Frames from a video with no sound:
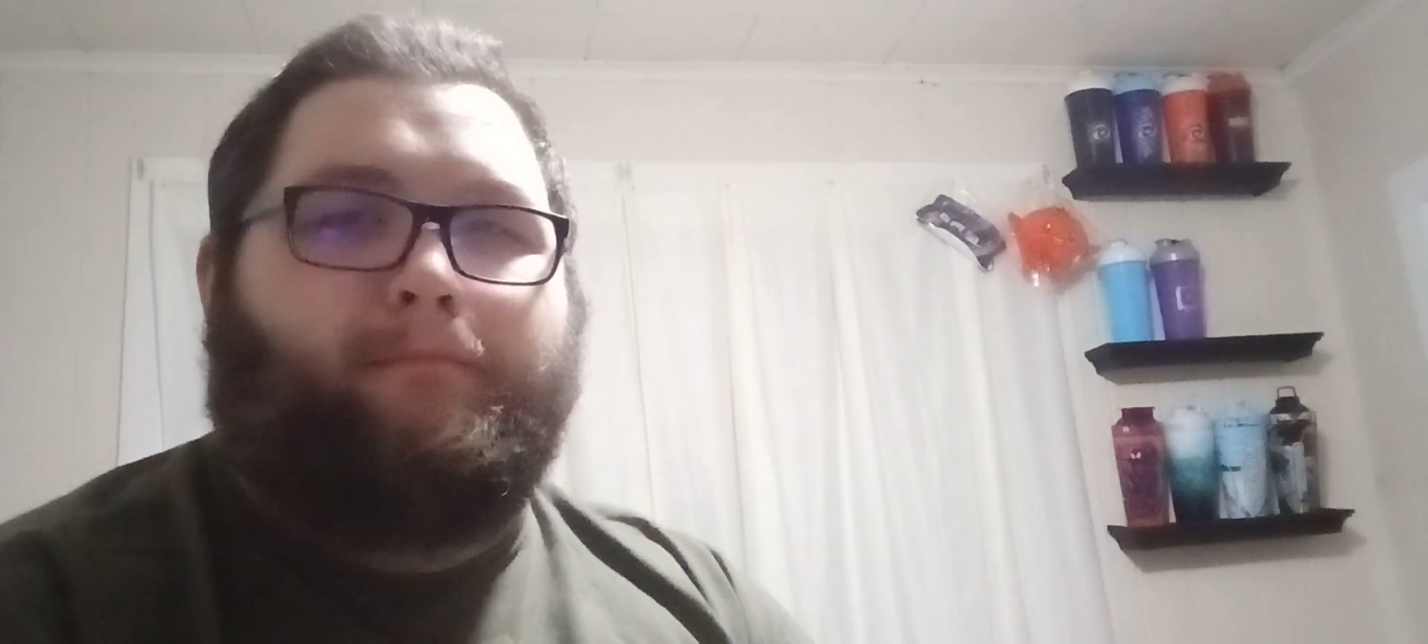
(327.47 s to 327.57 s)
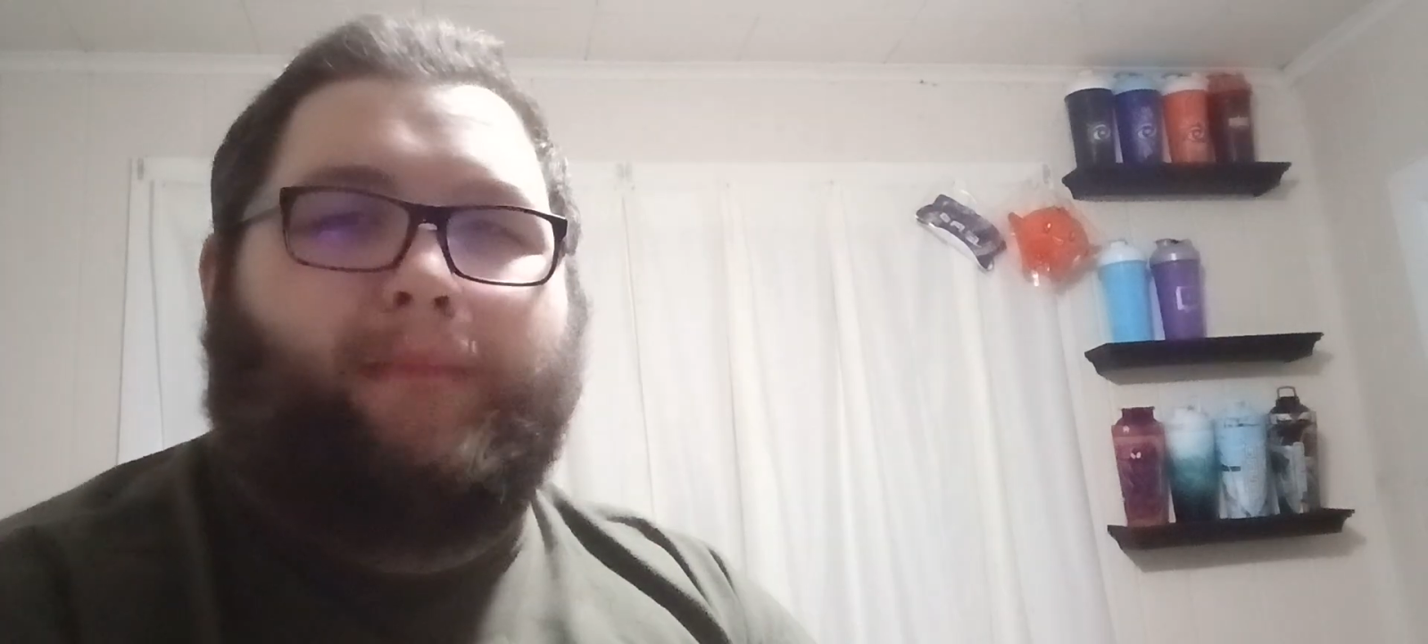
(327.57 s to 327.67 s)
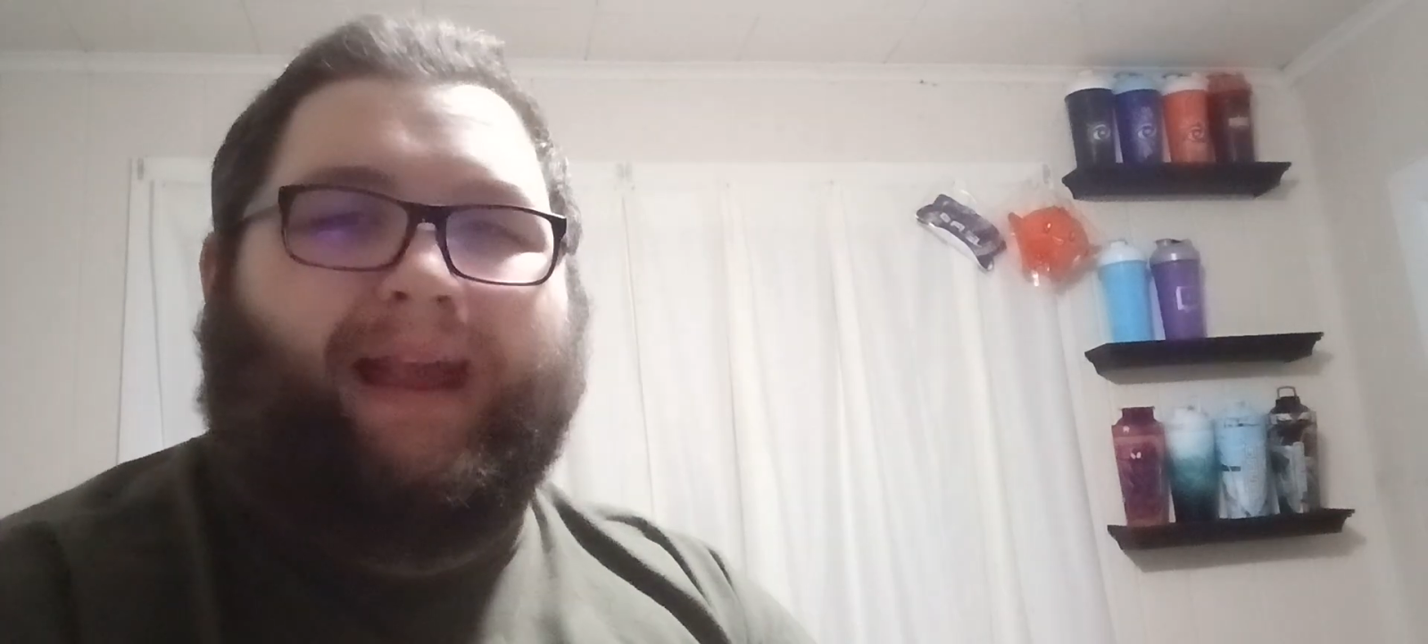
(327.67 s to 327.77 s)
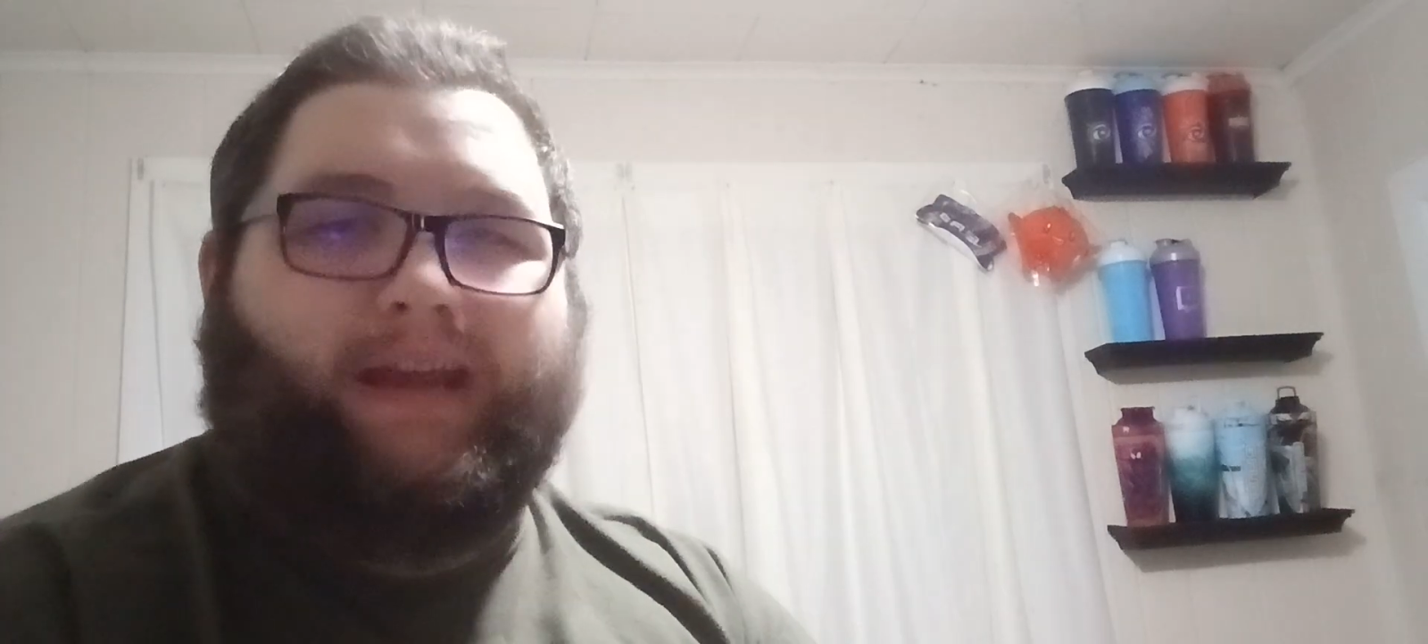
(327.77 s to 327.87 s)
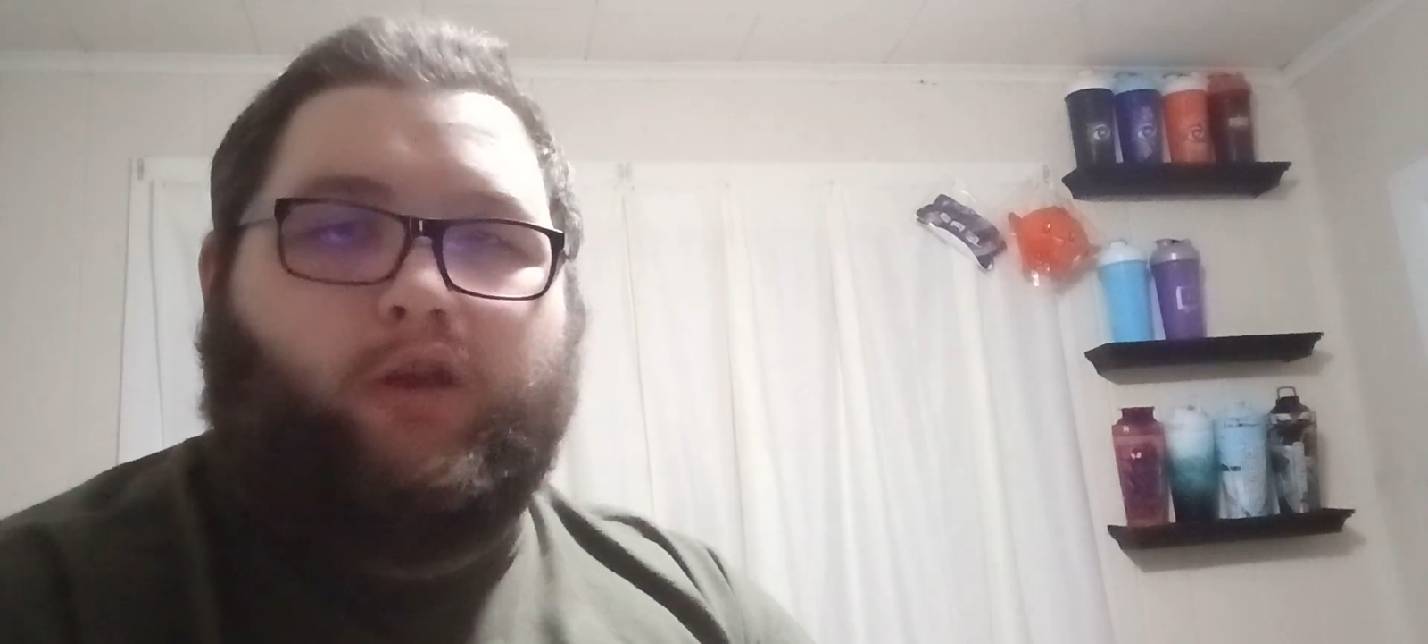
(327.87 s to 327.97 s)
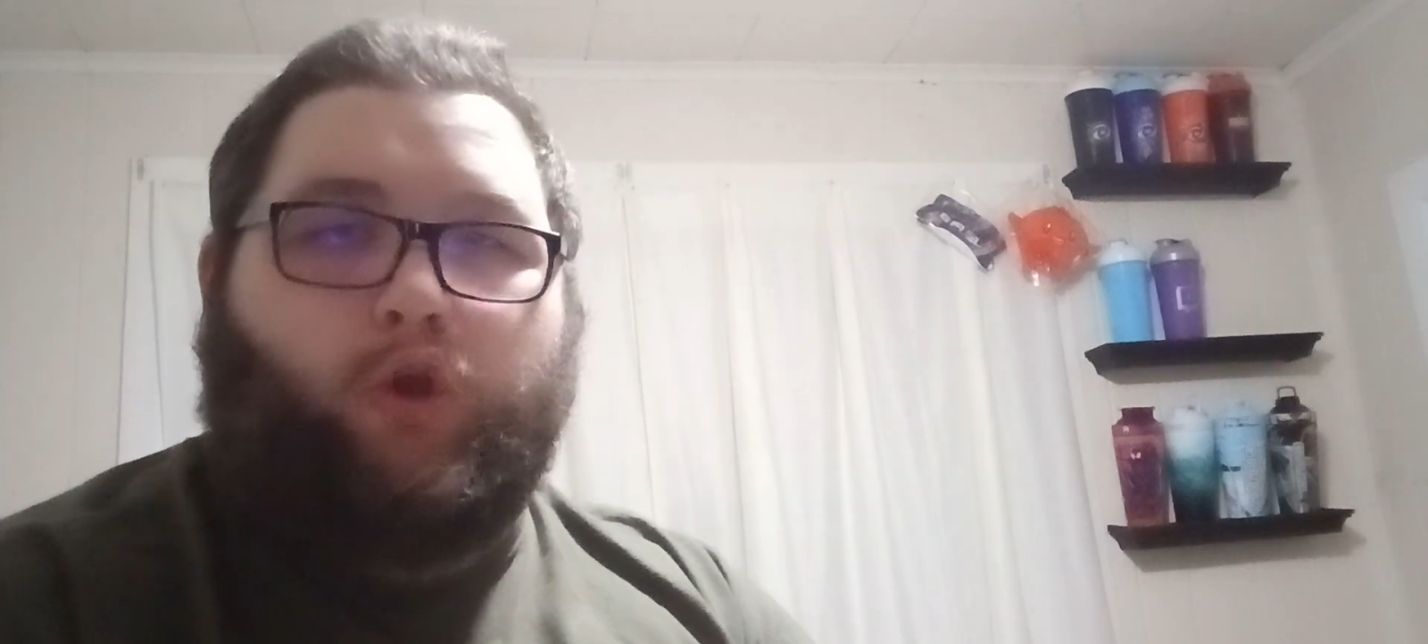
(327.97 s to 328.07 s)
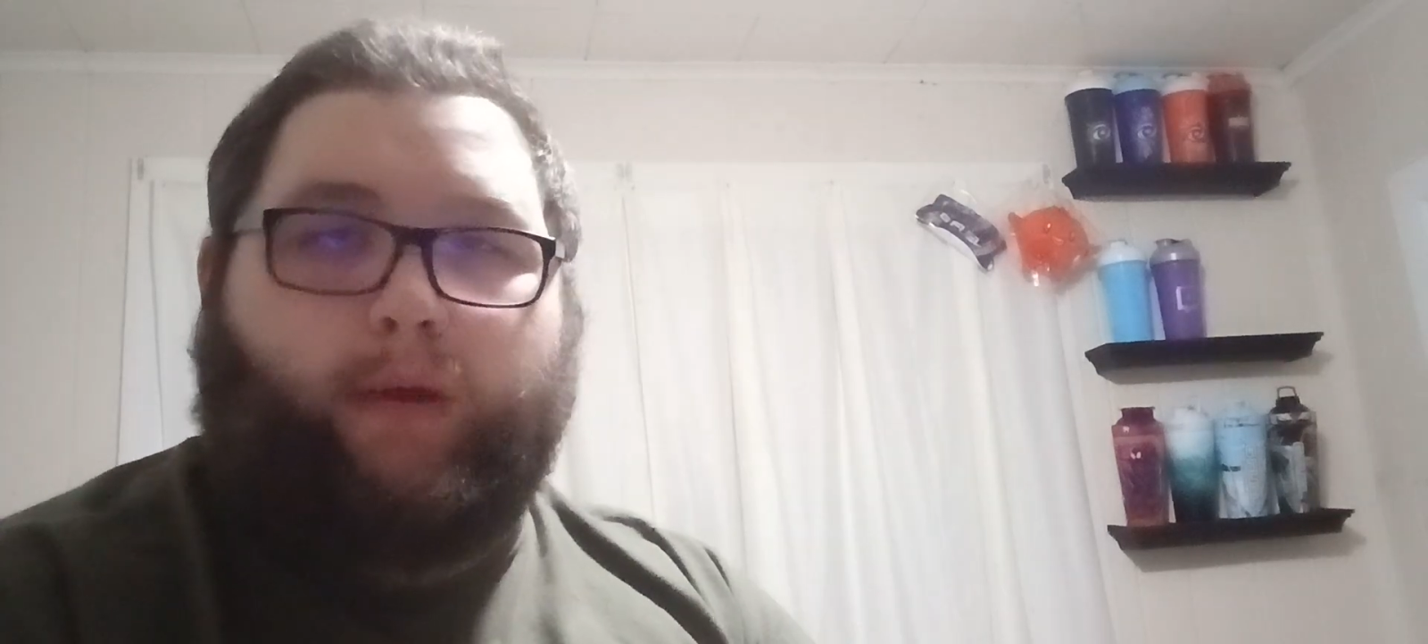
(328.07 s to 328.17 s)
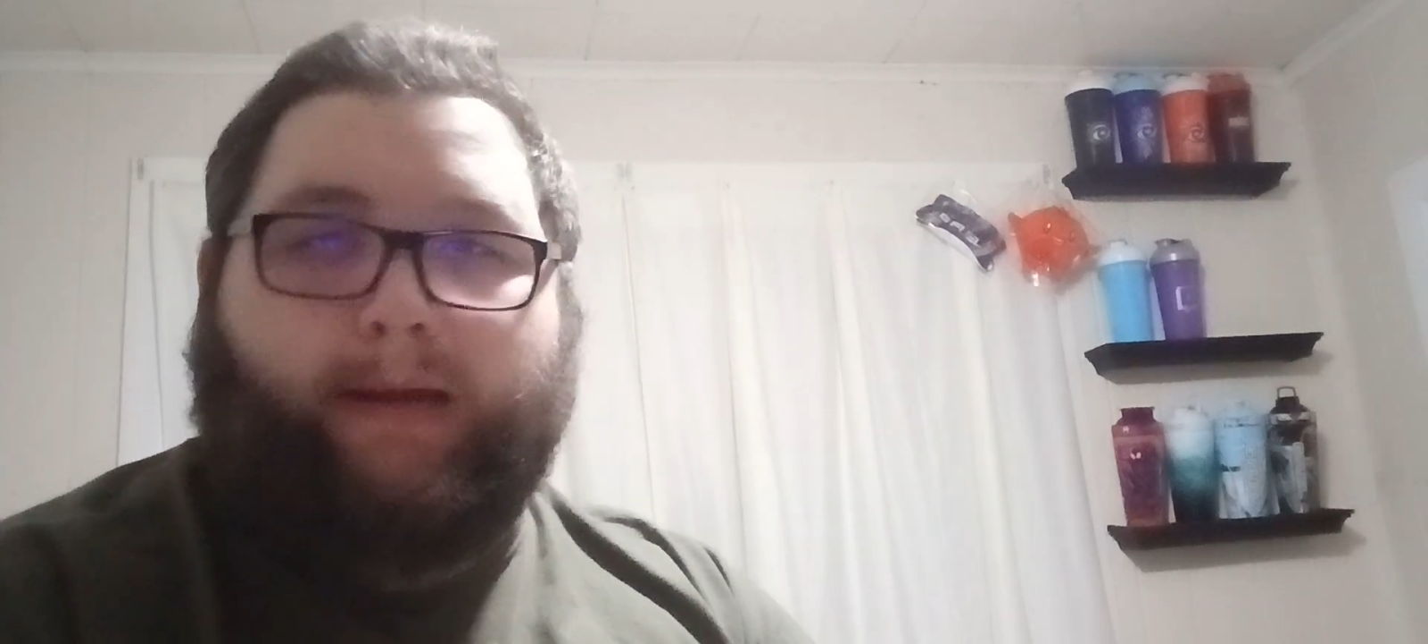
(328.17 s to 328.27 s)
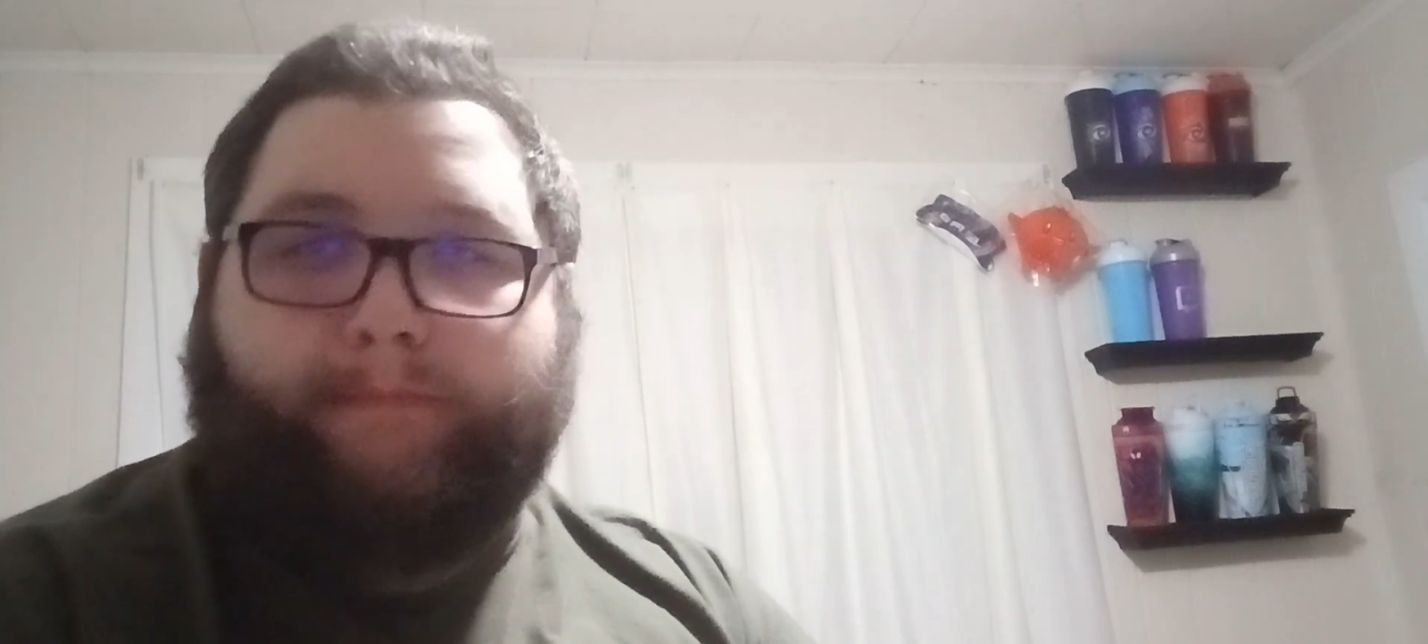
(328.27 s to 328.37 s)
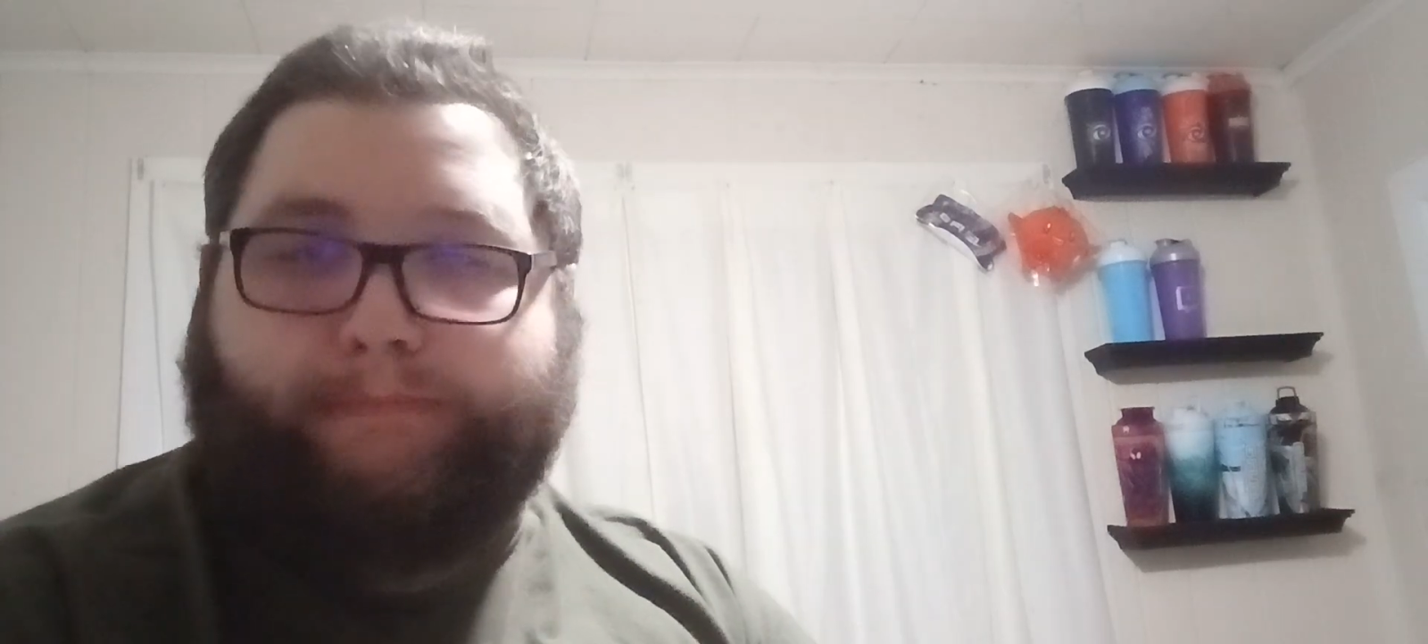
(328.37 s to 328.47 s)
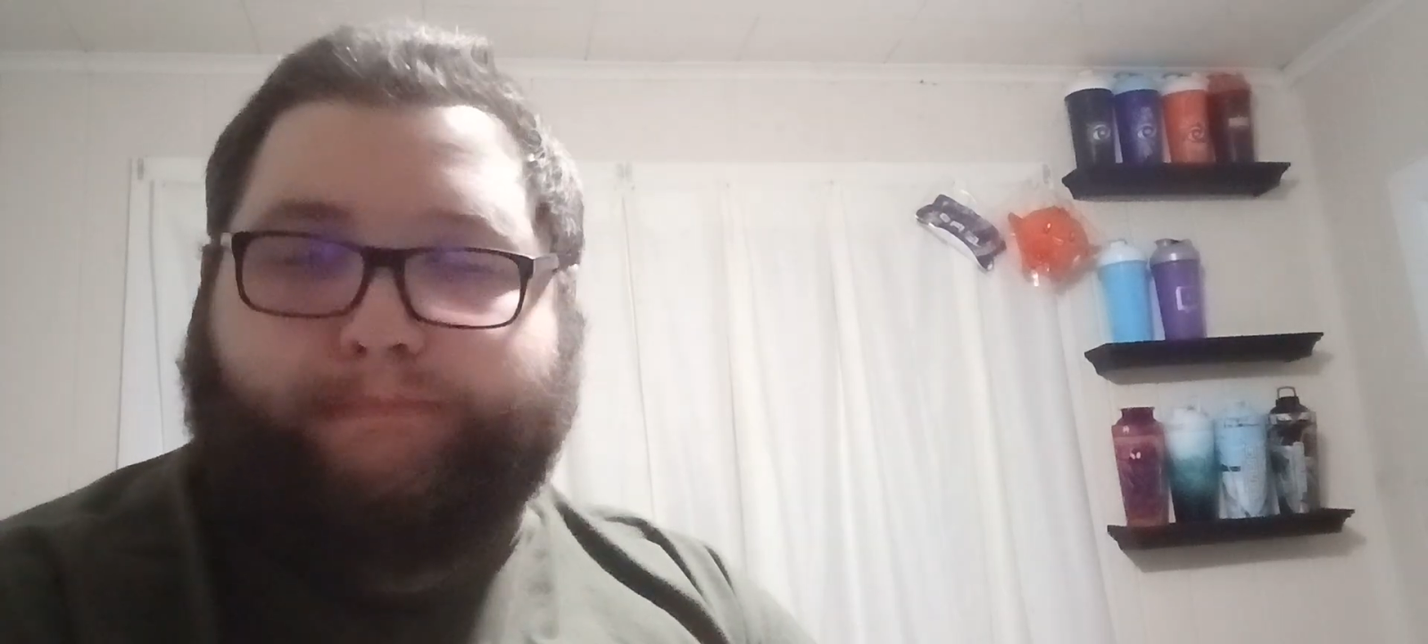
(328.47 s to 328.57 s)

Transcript: bite to it.